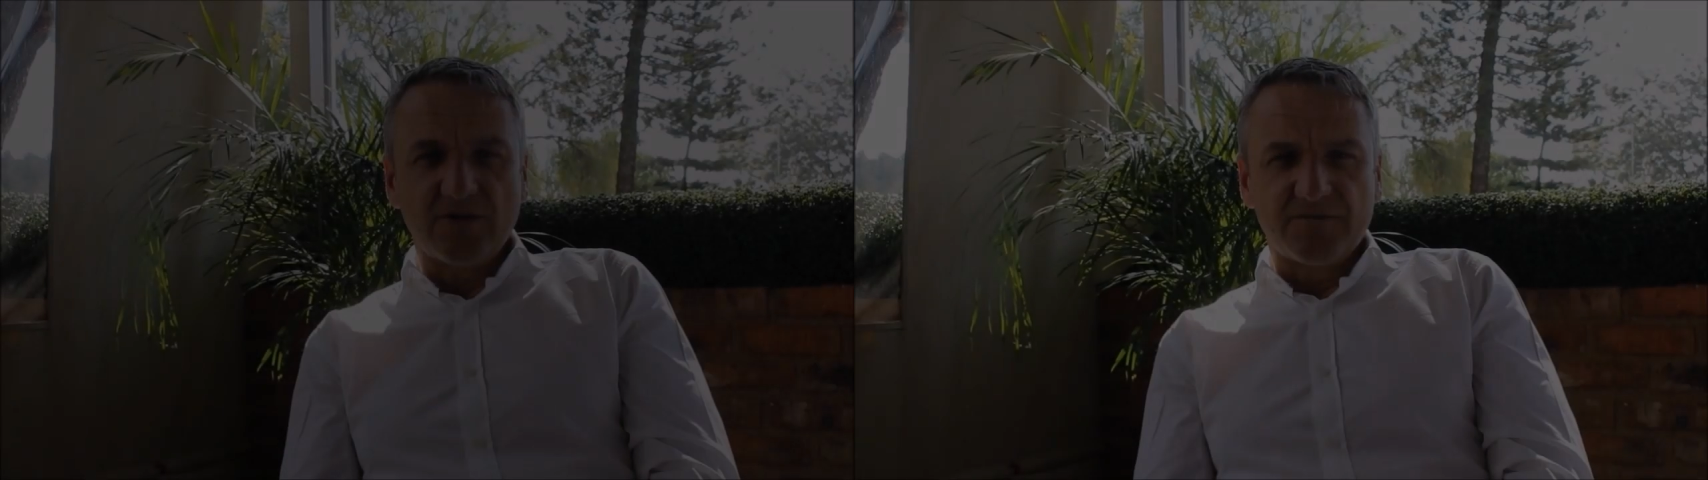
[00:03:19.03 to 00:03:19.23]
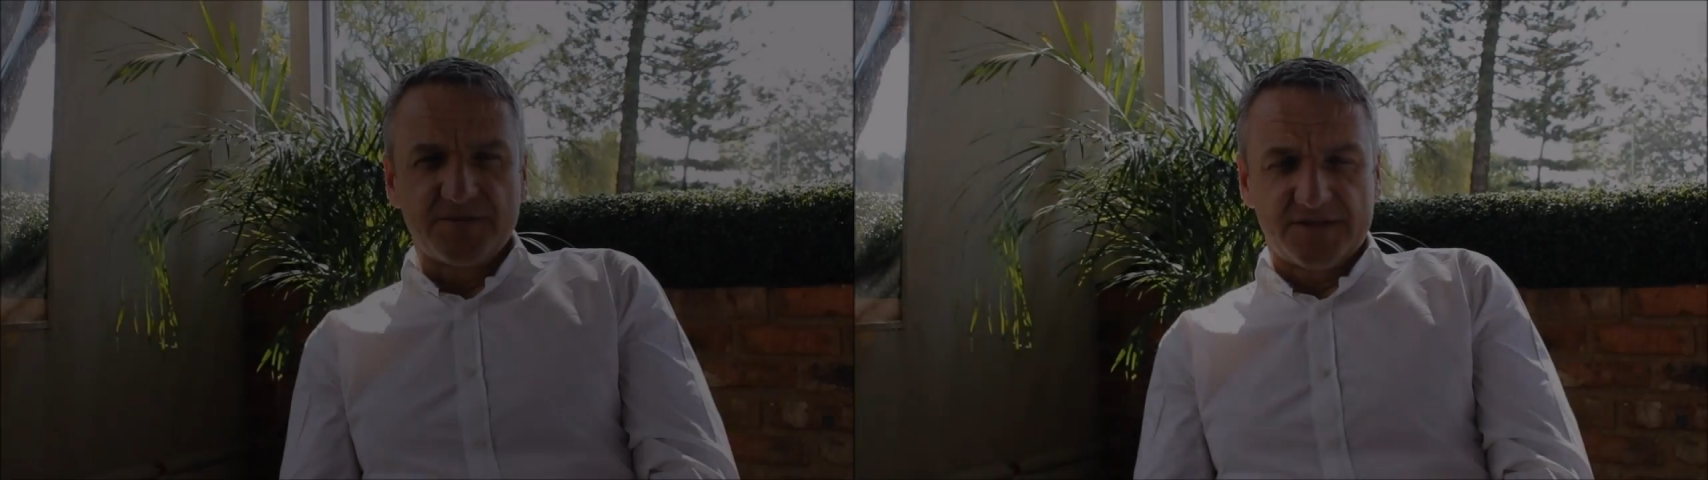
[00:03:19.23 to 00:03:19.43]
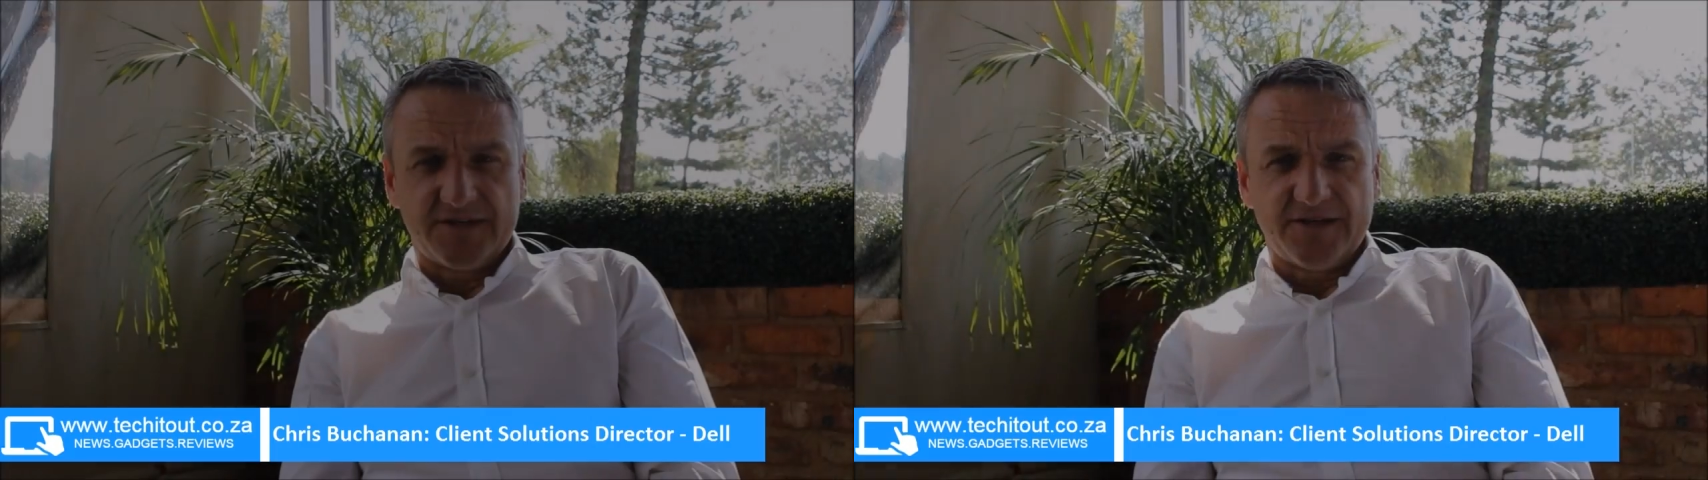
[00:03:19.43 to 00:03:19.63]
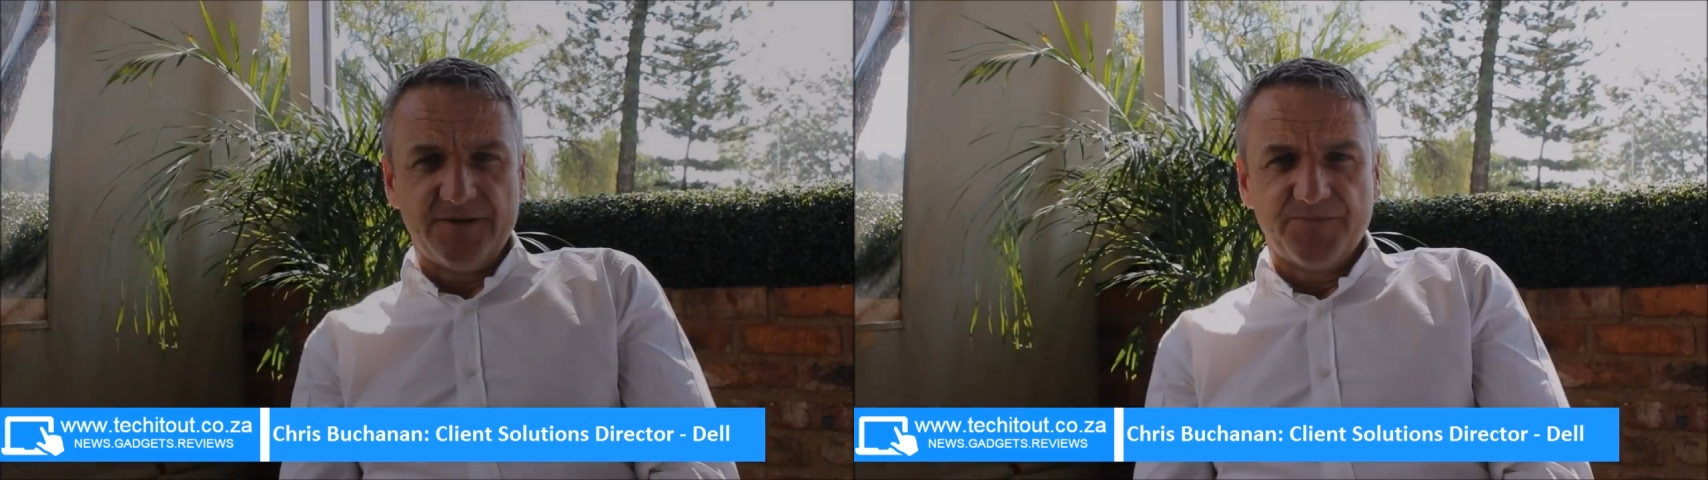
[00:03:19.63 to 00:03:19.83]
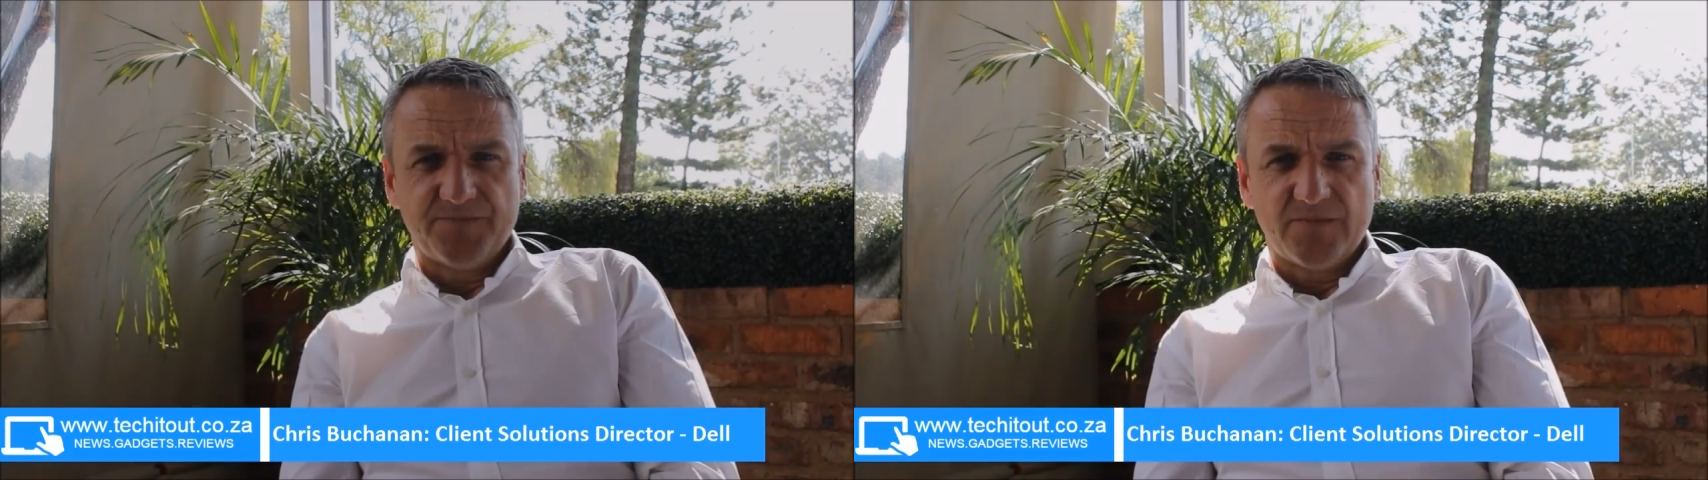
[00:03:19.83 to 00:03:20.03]
goal of the
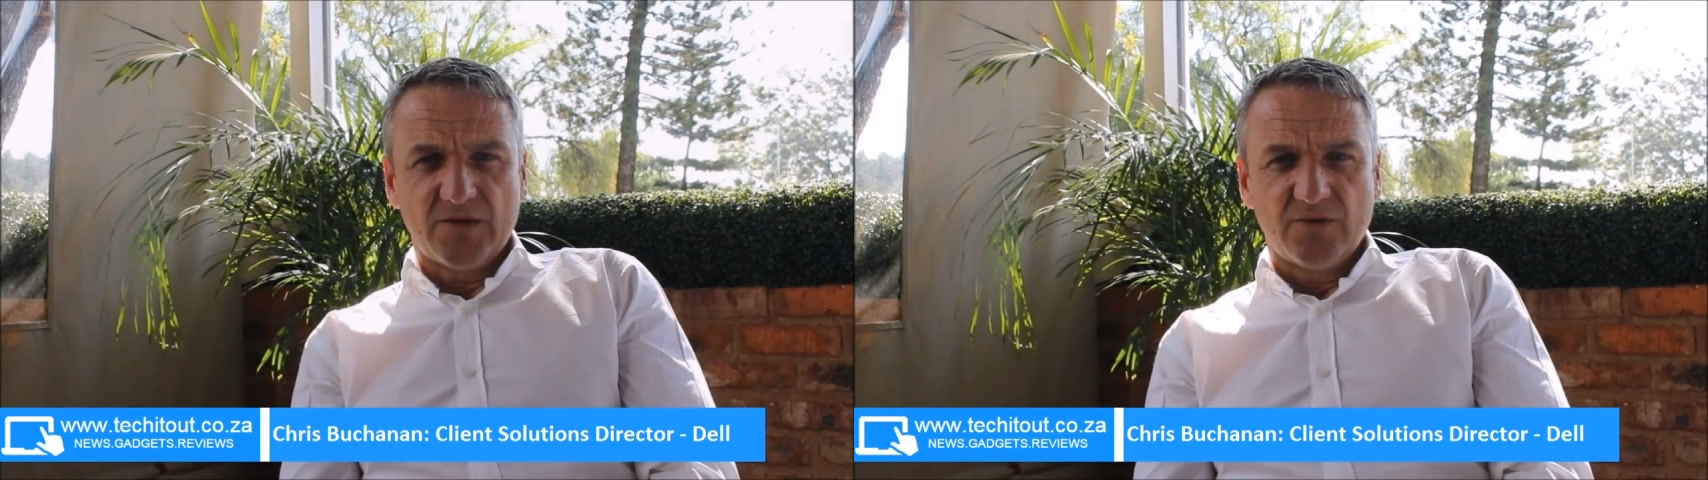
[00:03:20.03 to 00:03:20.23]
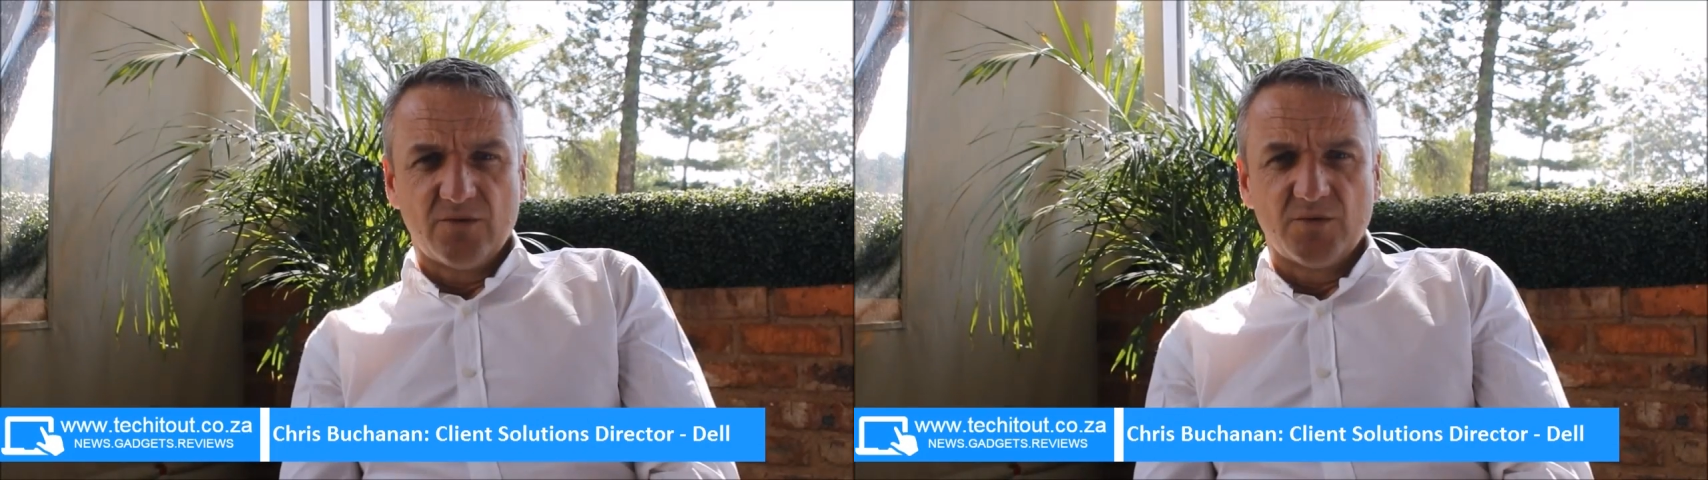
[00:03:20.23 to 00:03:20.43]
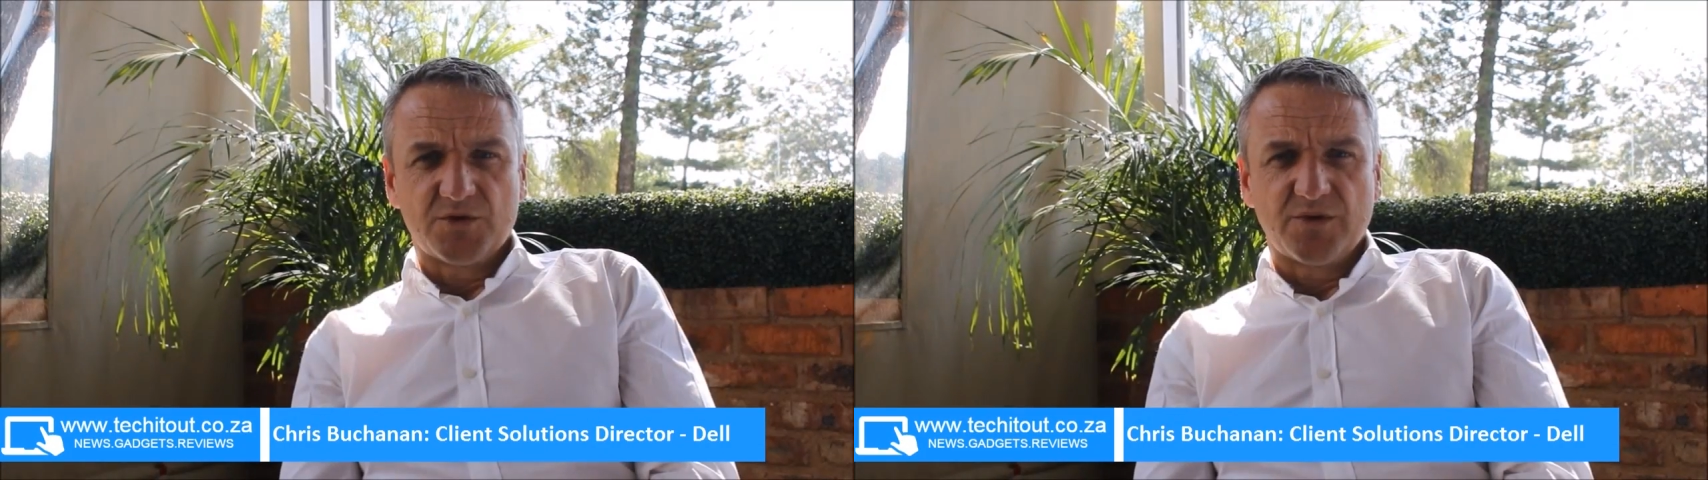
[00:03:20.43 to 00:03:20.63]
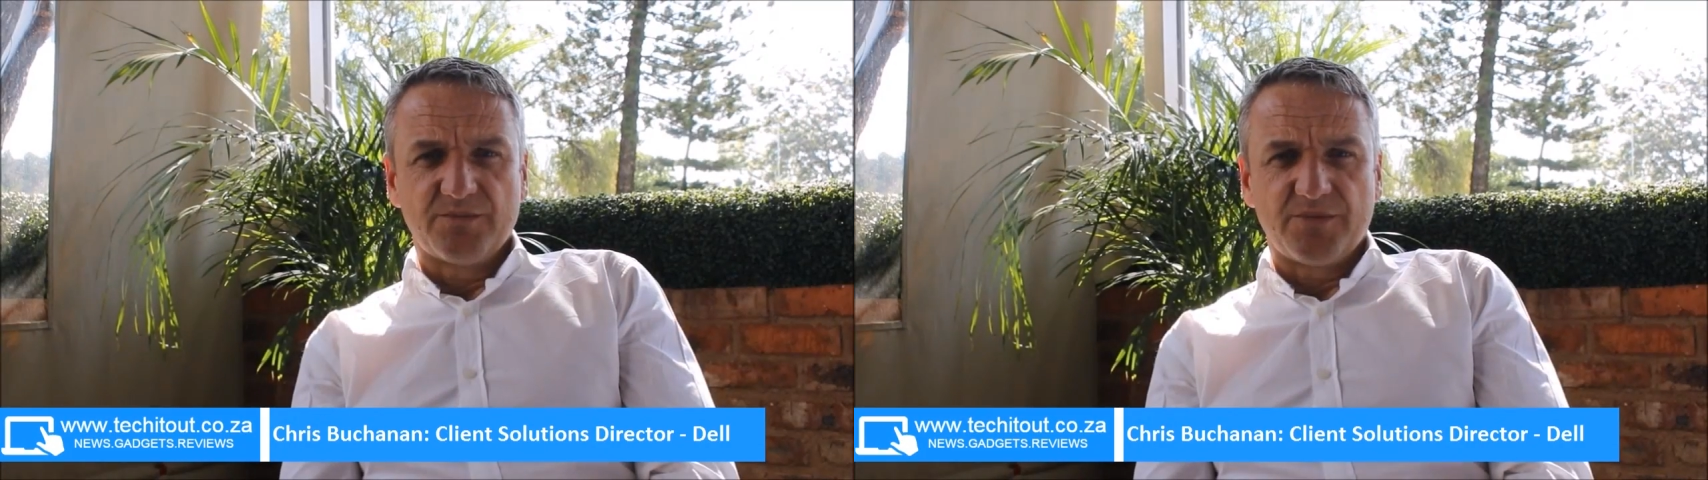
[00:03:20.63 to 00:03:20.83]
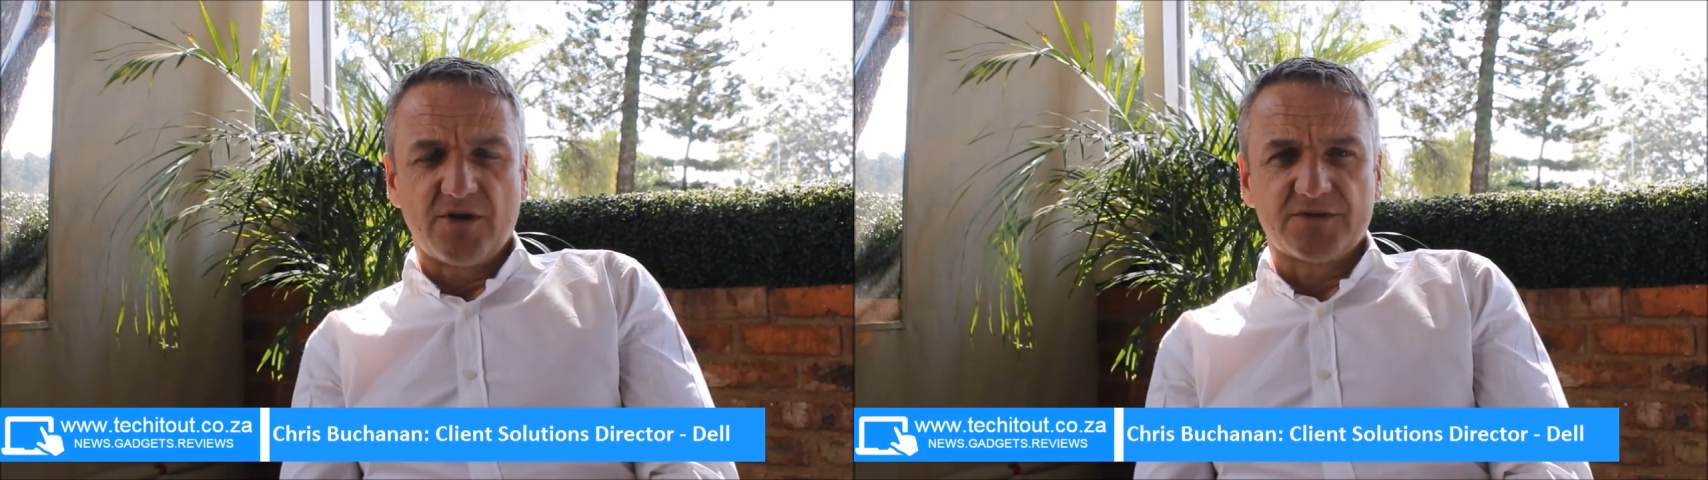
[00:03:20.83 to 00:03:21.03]
study, which we
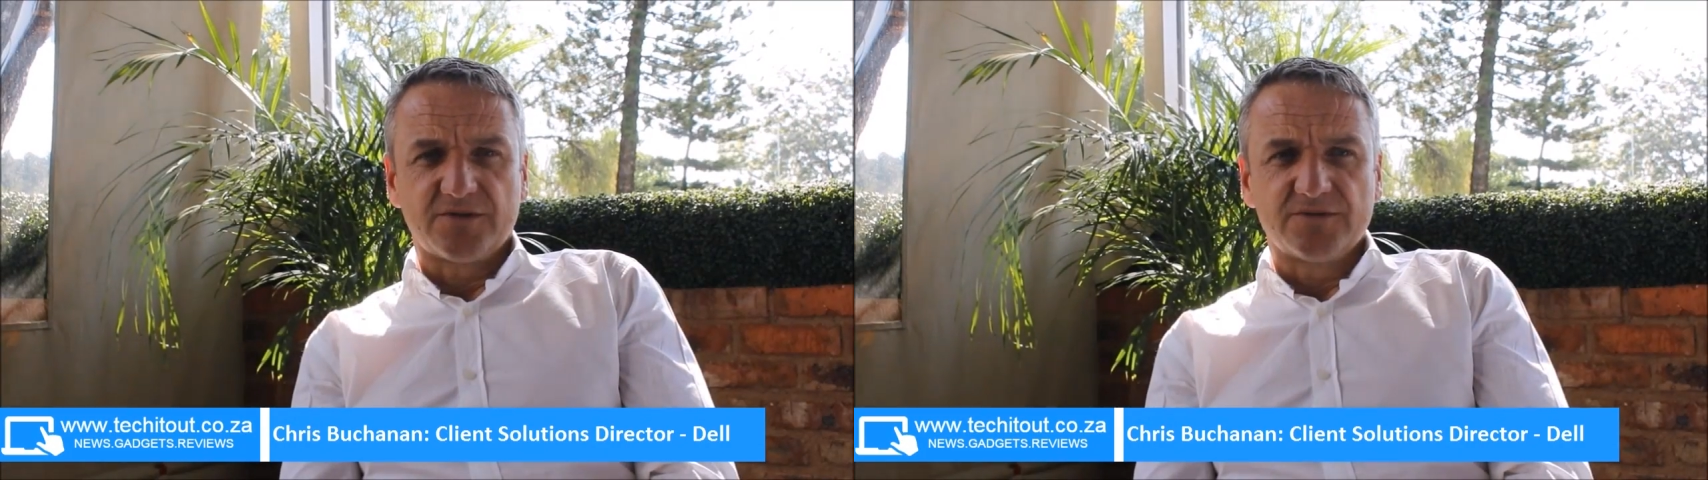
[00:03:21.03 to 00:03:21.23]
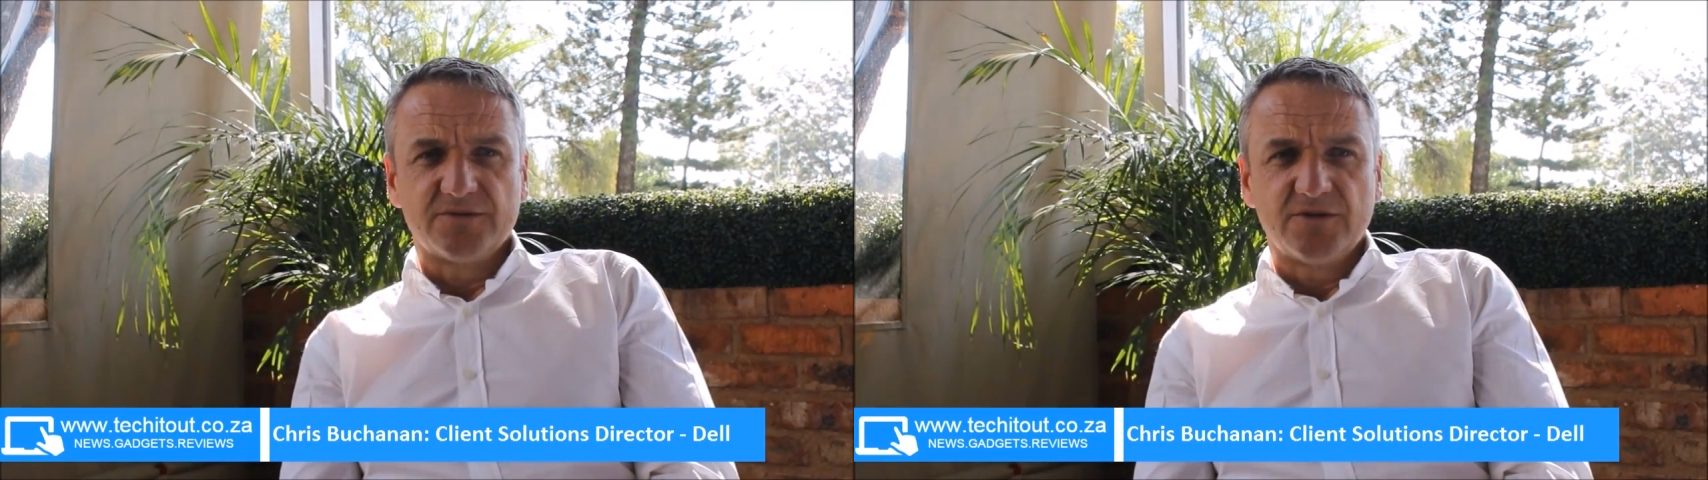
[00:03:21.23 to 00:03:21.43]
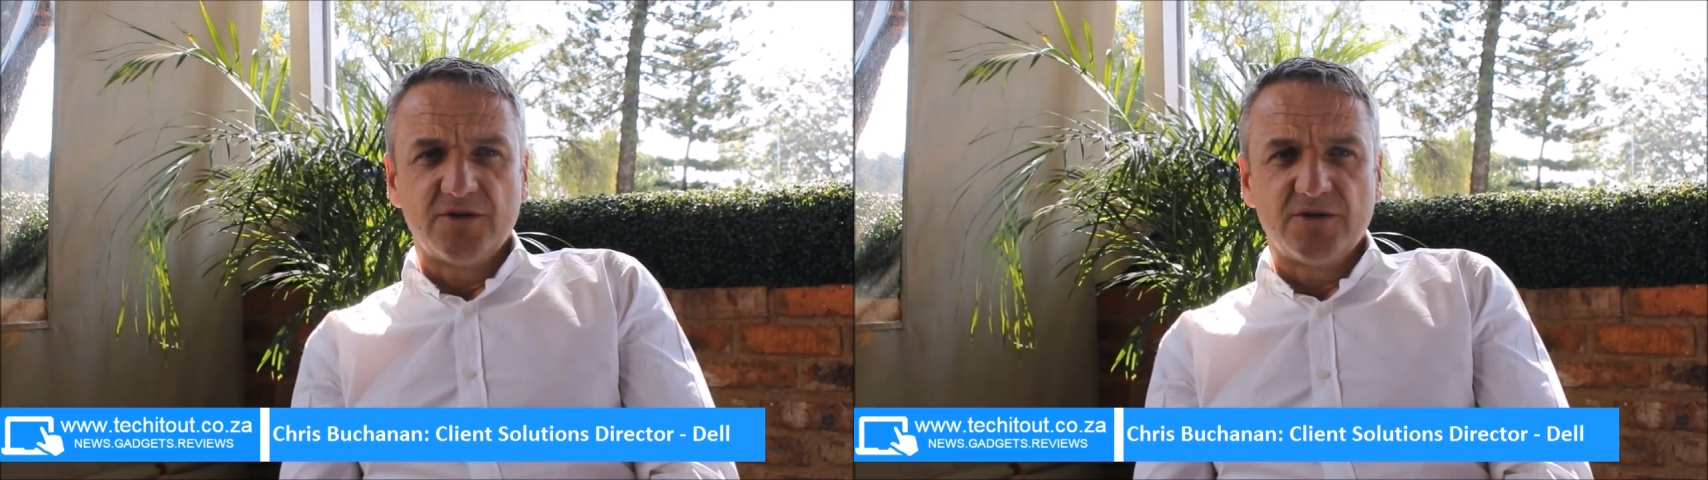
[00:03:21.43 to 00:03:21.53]
embarked on,